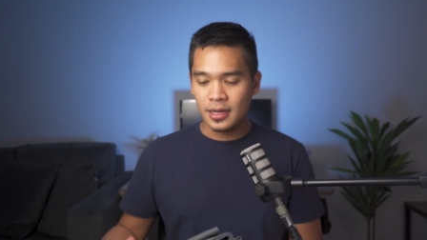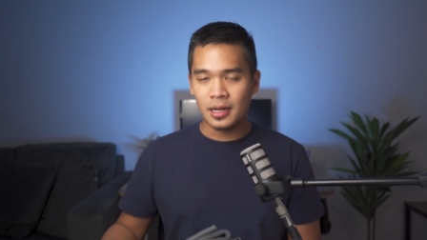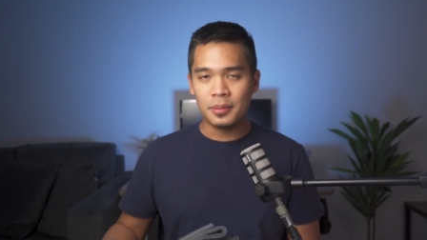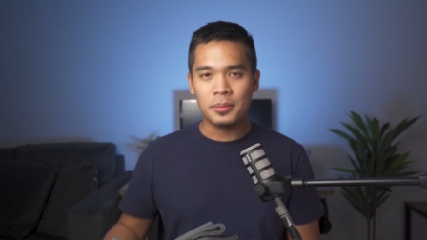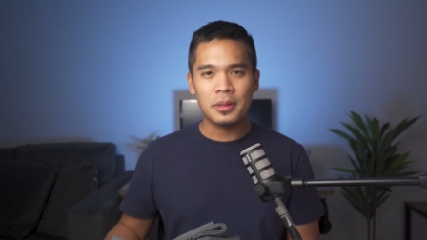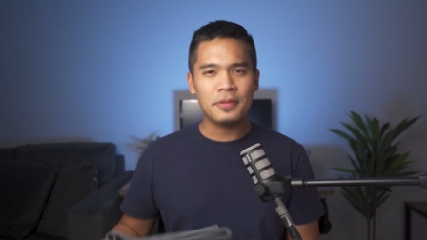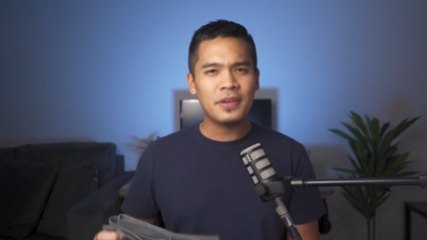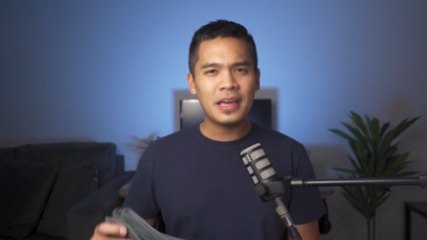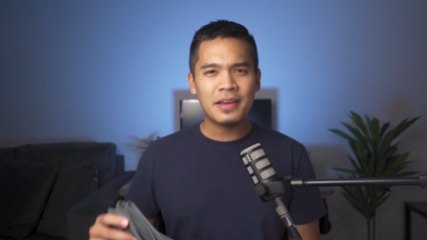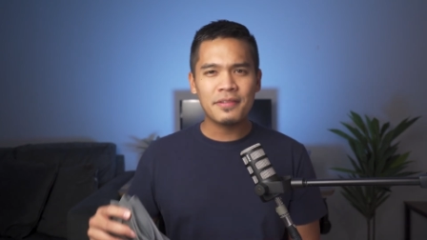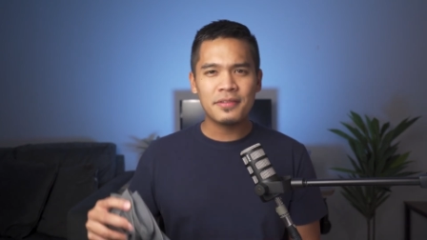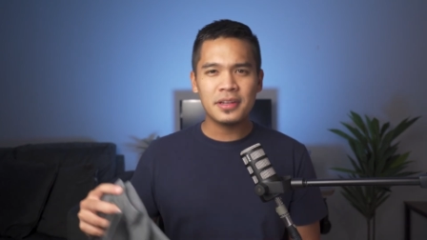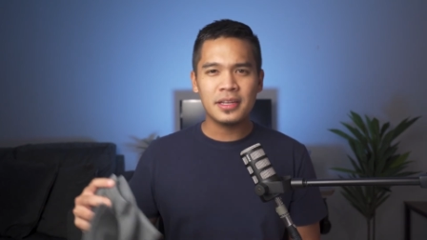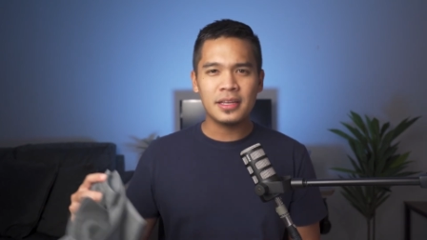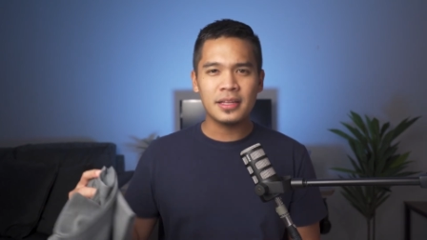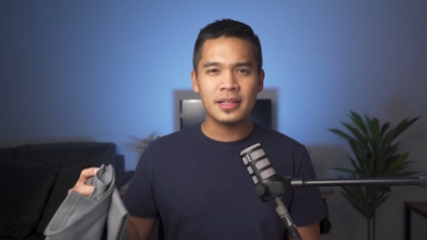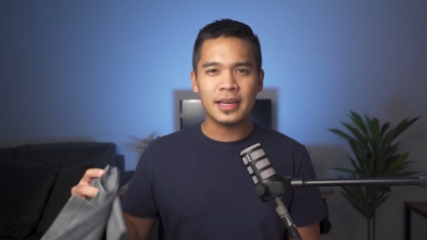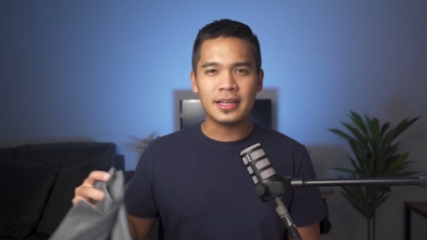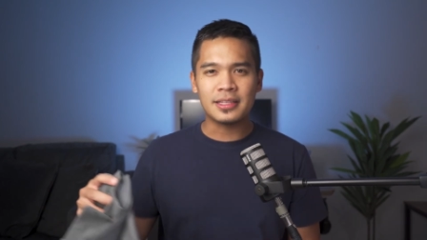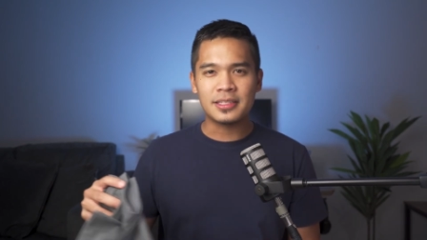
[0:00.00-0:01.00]
Um, if you have
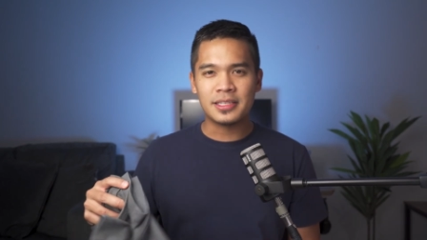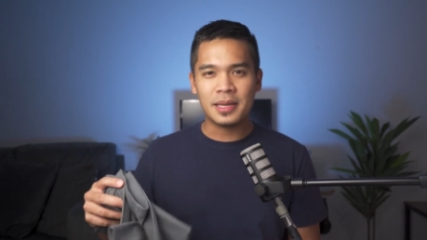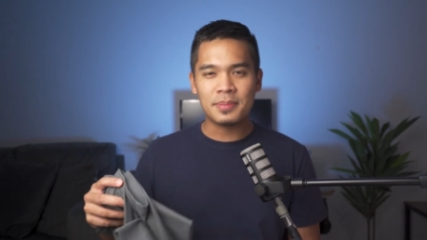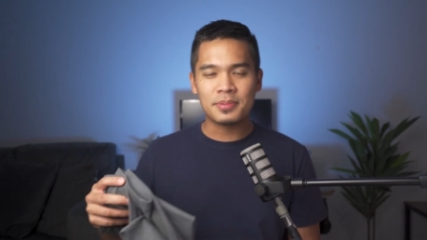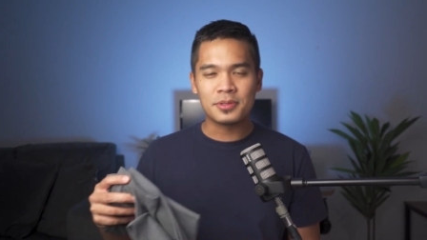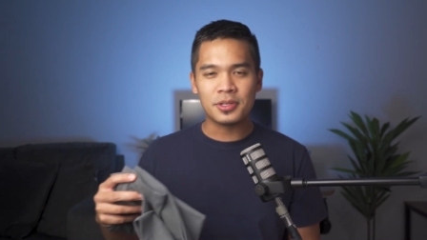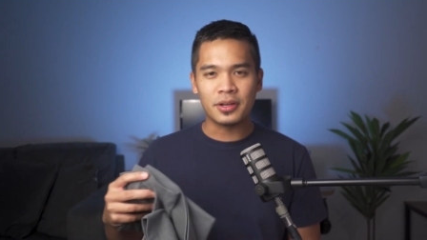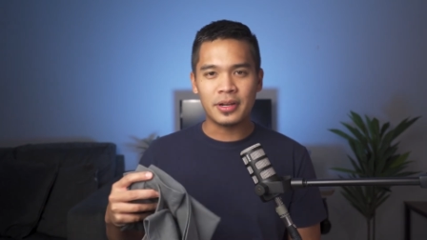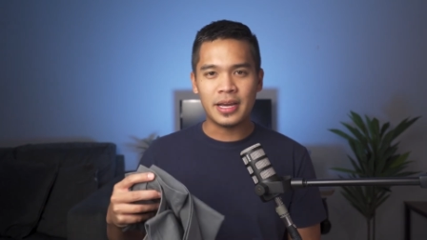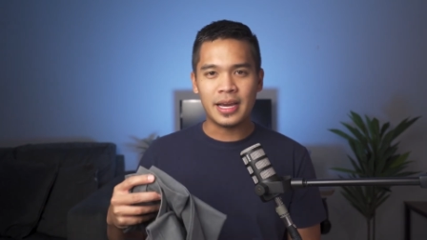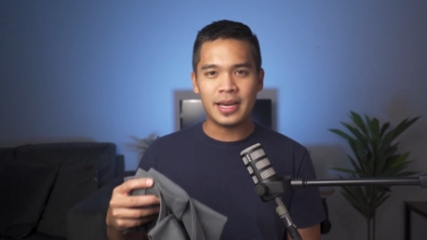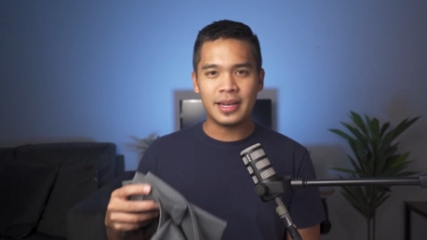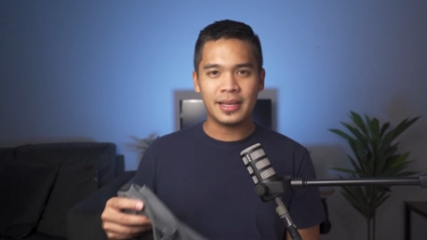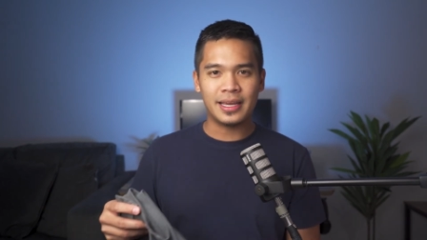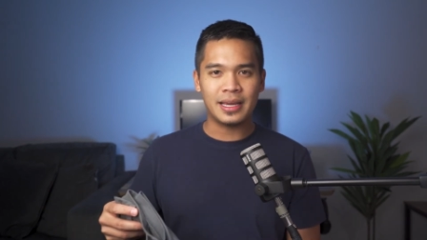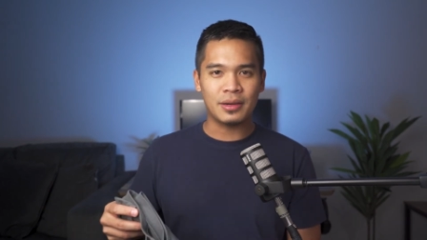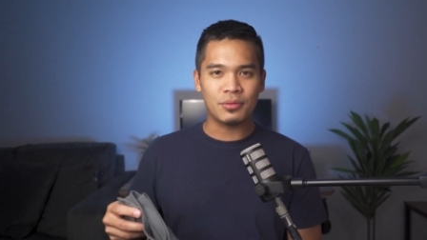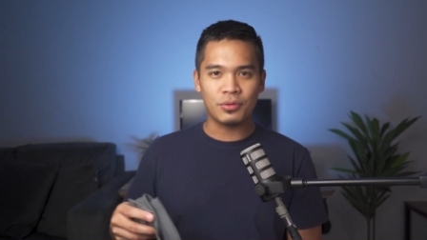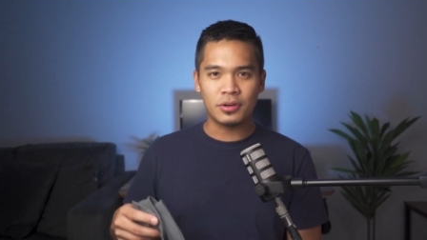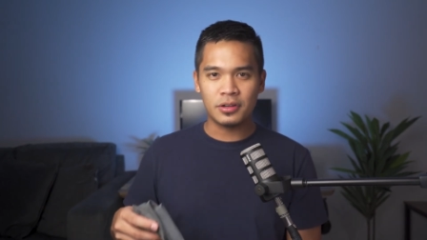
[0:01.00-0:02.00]
any like tips on how to
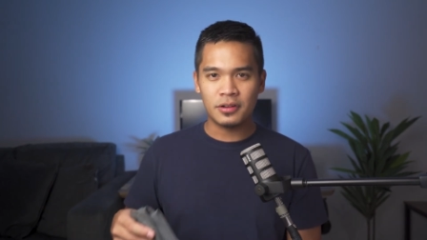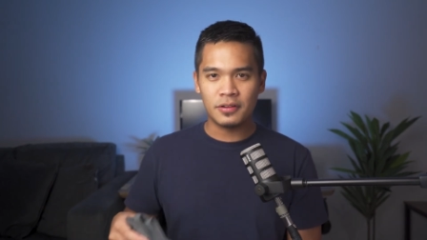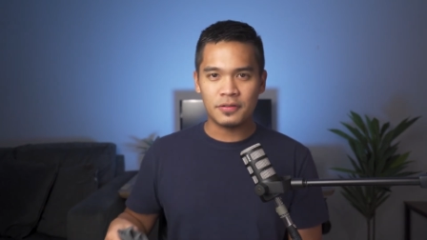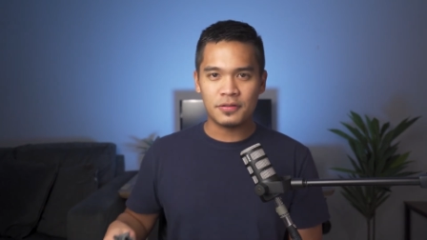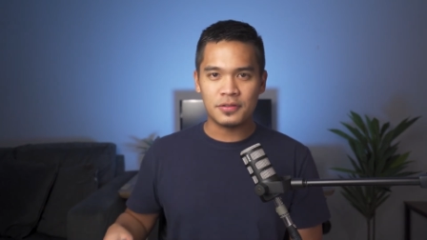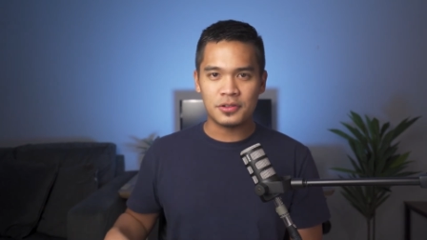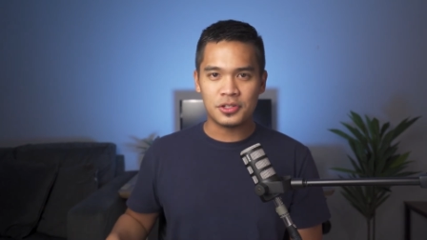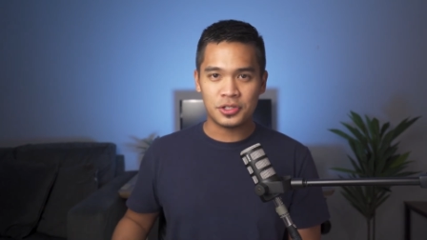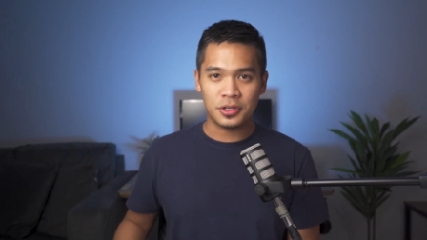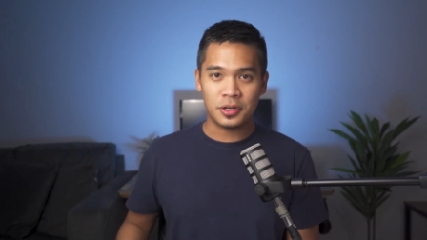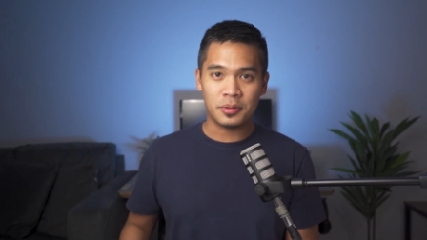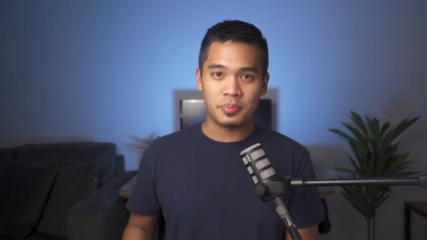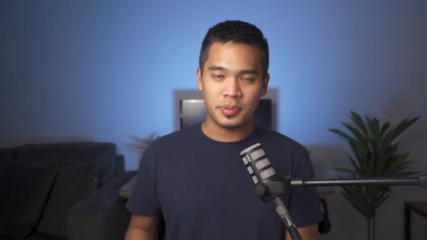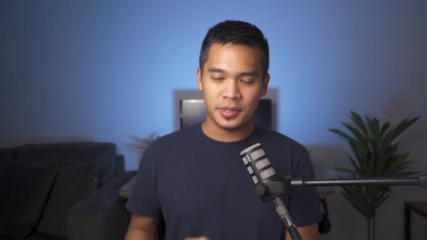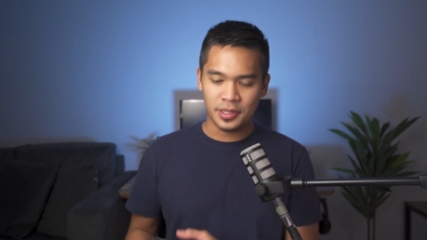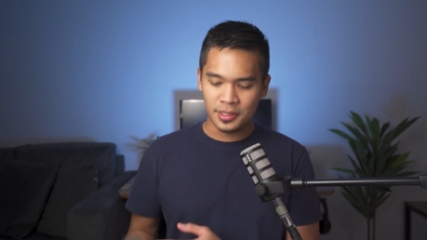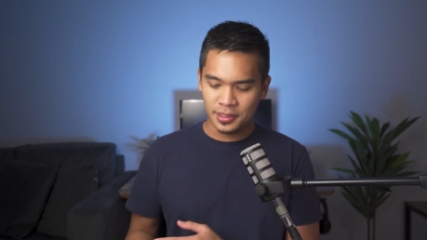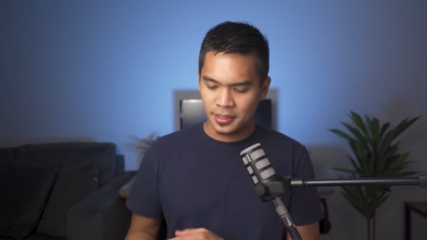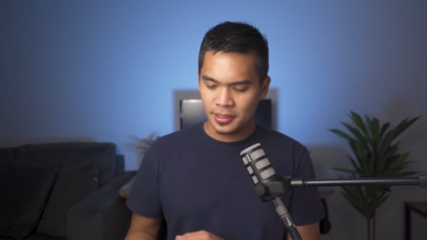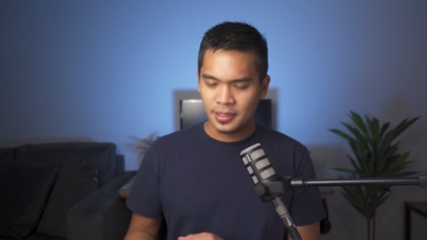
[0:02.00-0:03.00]
get rid of shirt
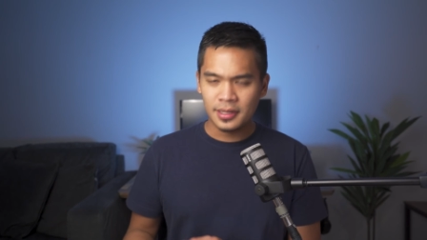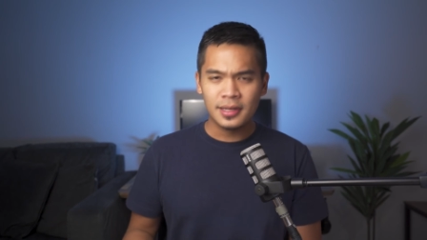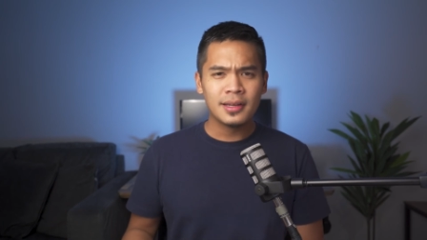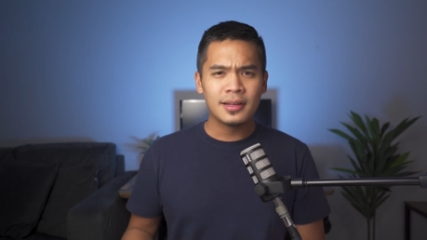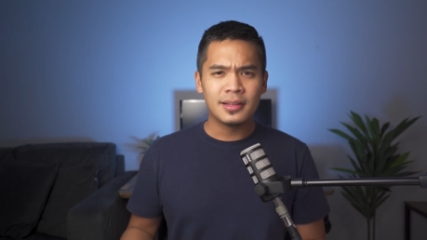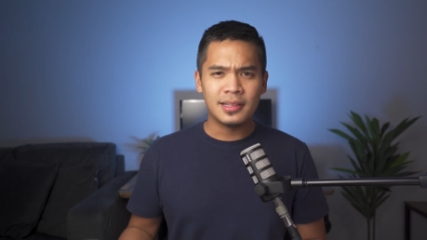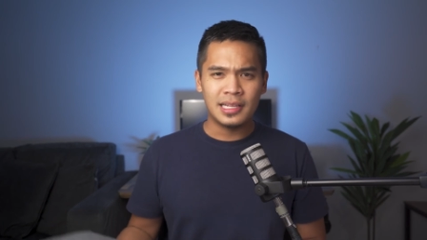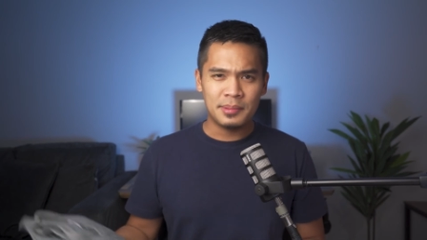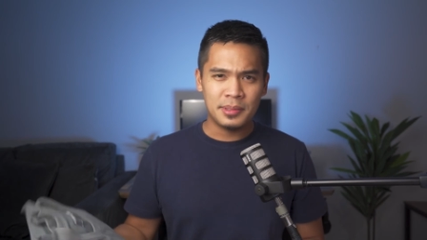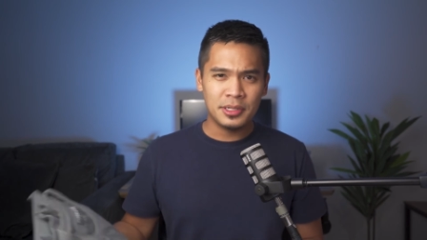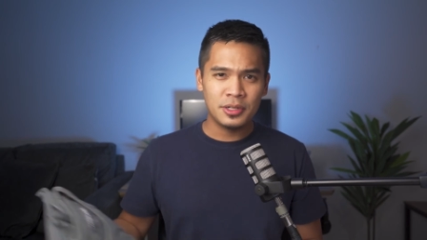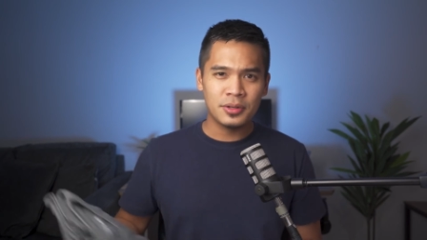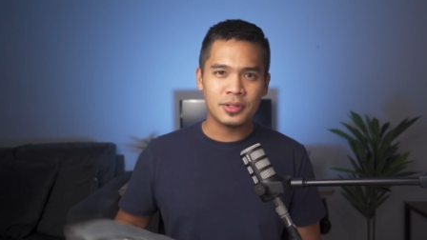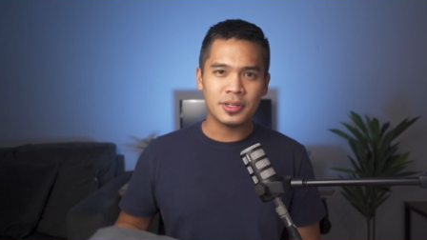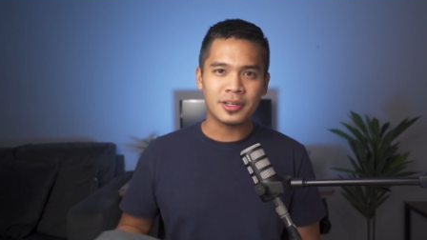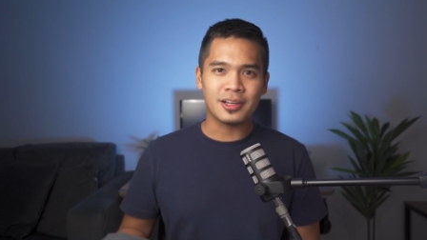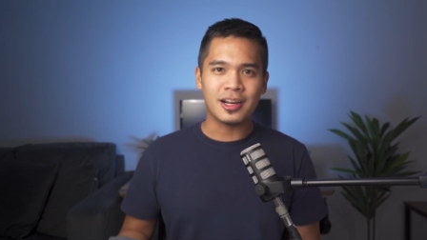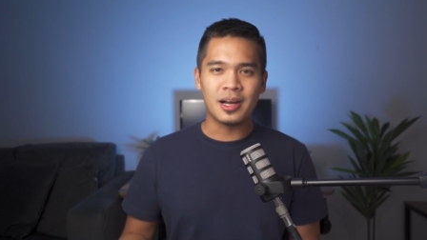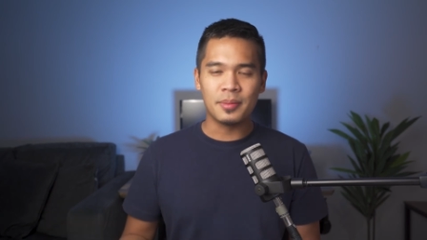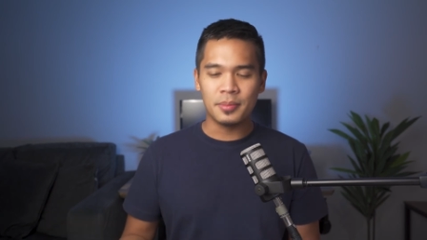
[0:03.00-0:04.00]
pilling, let me know in
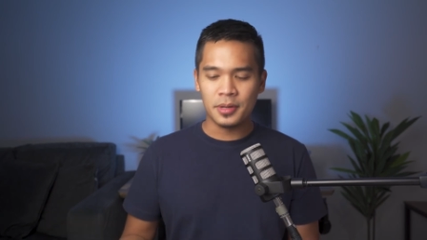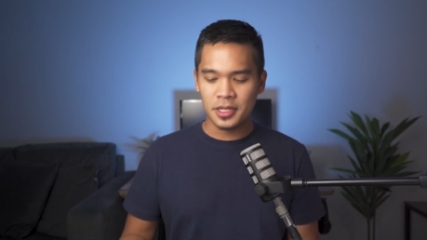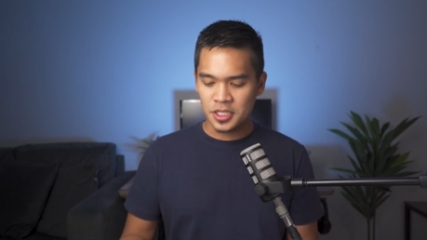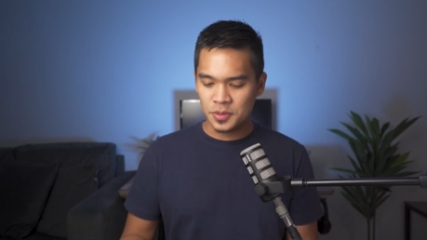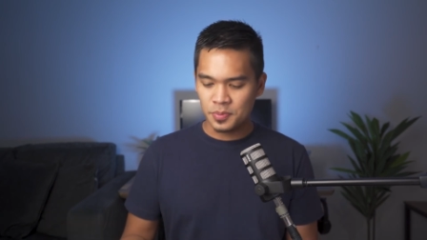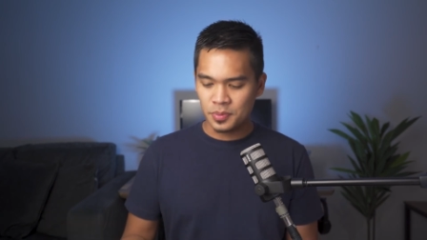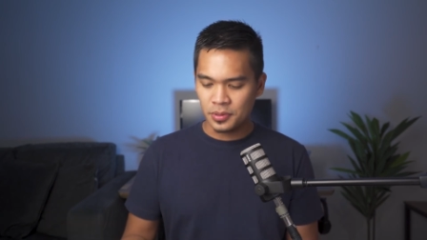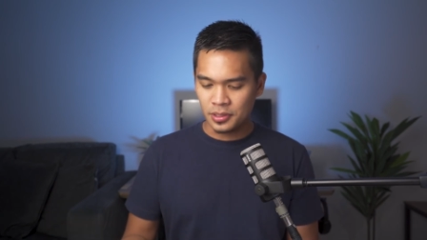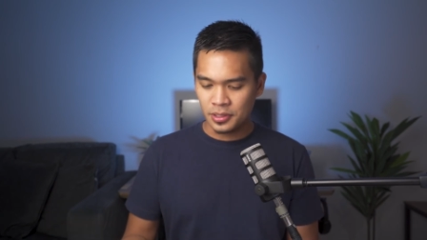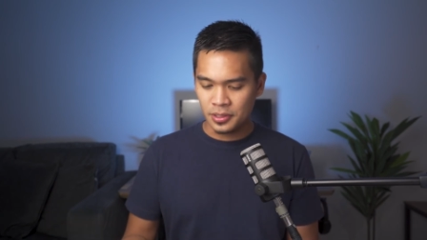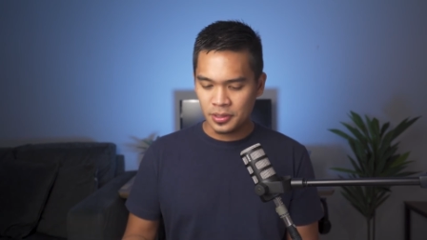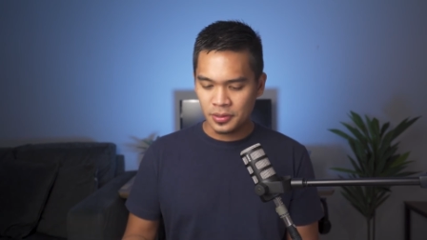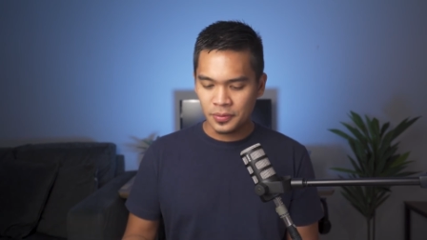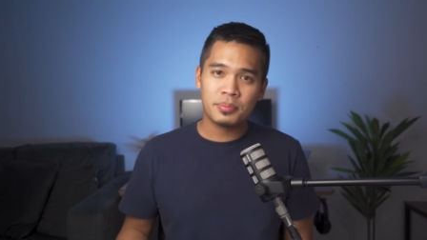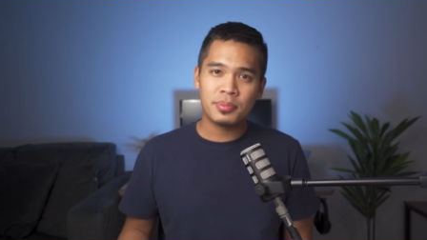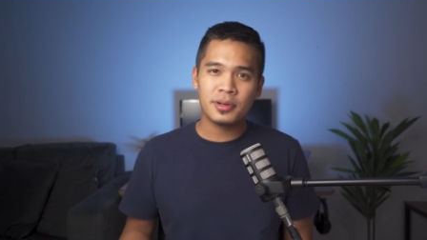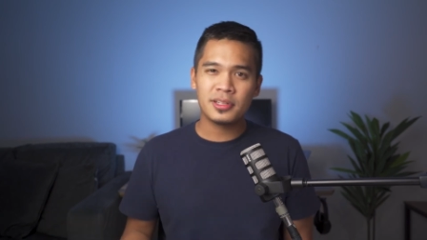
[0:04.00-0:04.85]
the comments below.